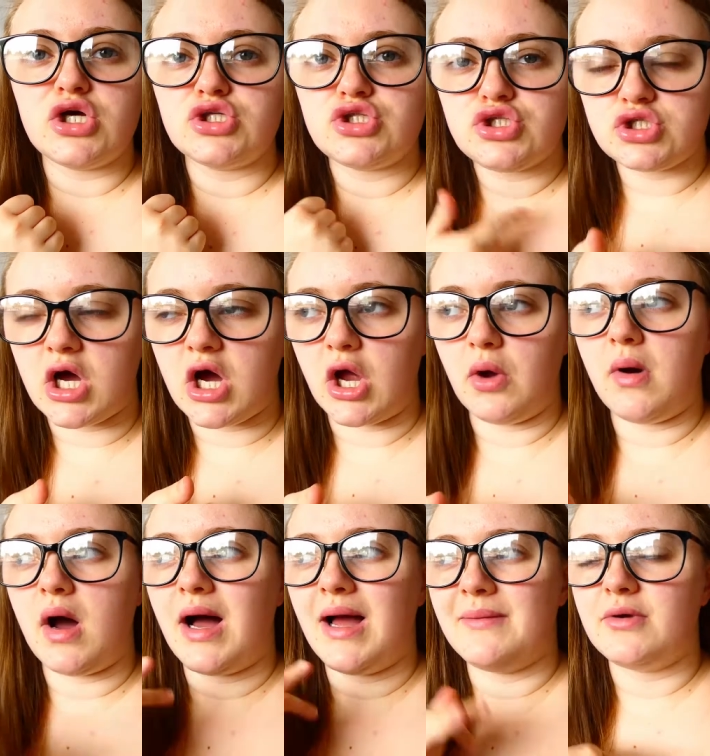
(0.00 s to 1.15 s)
So
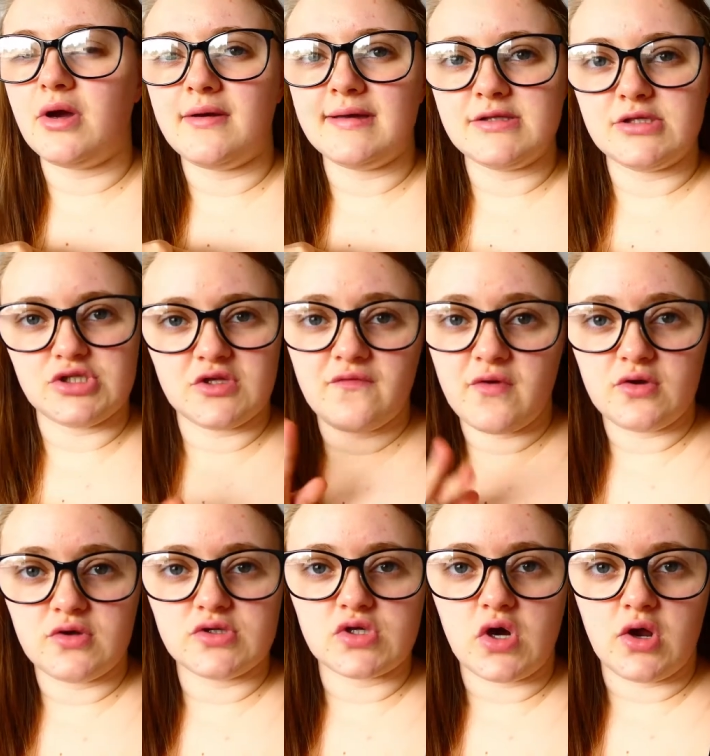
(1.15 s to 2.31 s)
I'm going to just
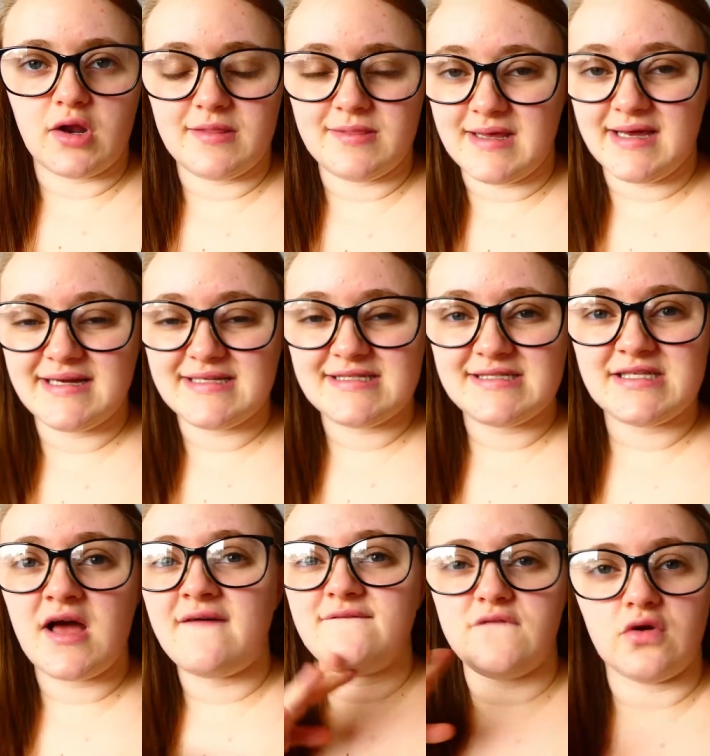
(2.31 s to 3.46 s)
focus on this
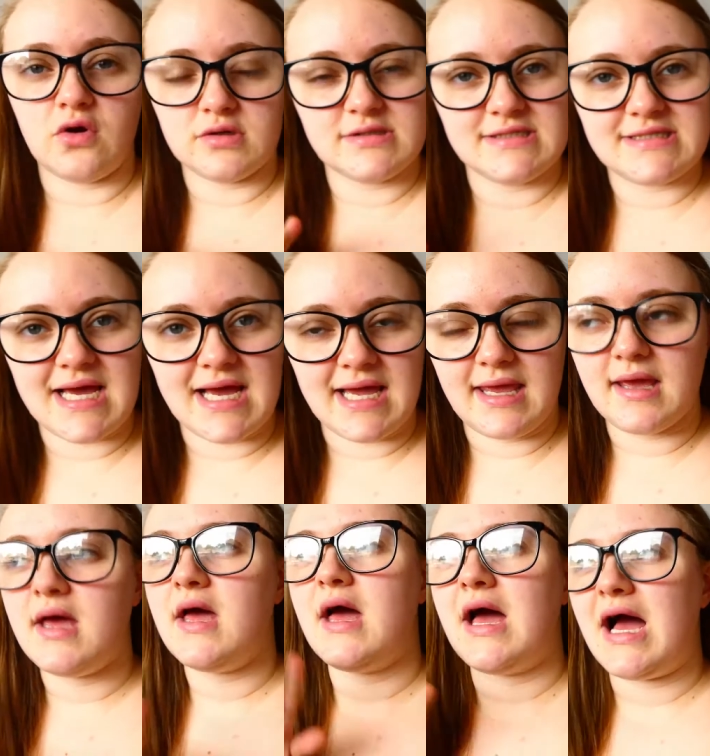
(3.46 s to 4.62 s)
vlog today
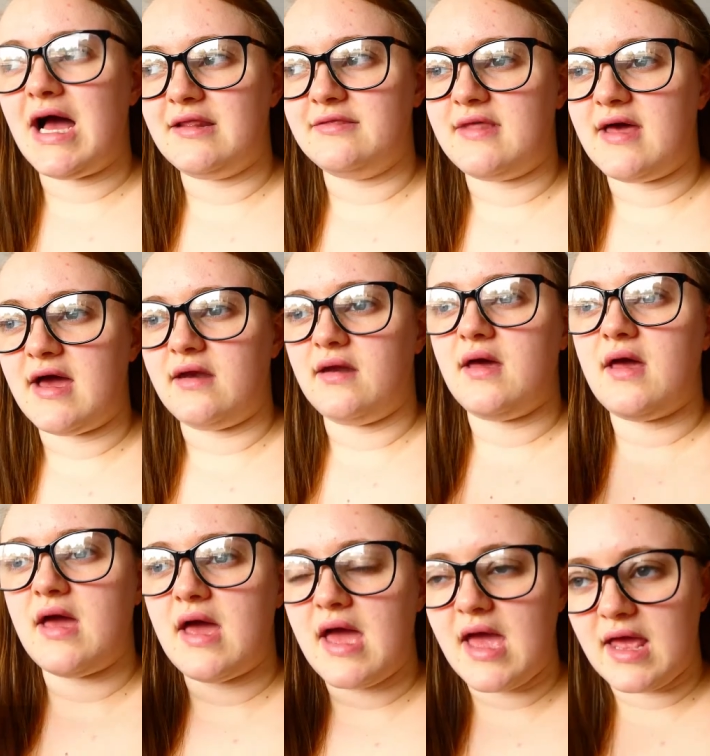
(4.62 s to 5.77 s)
and then
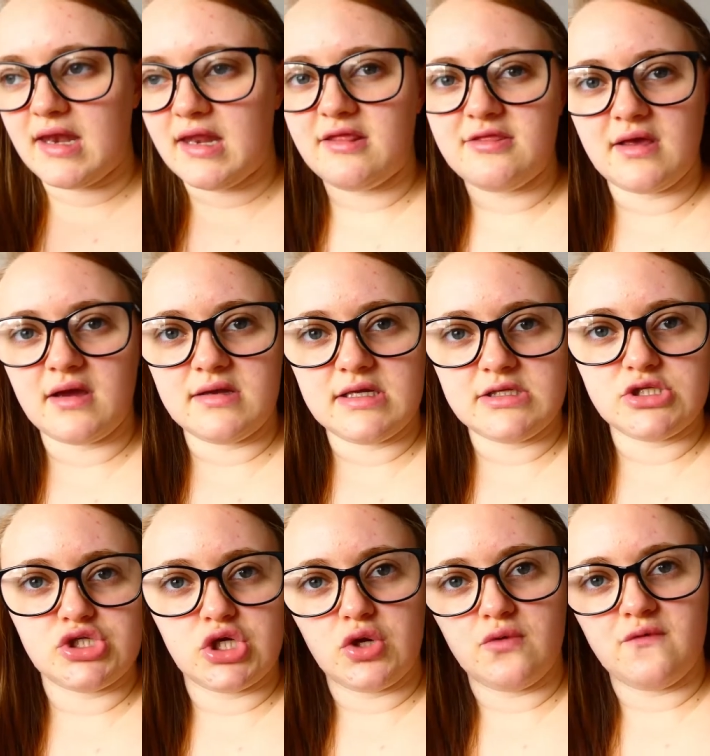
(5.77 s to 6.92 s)
anything I need to
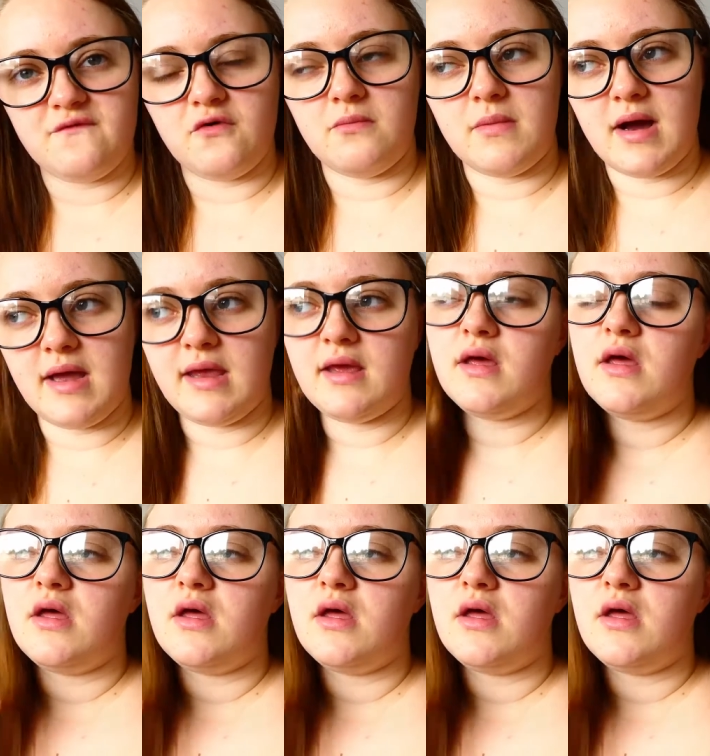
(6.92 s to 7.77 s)
do for my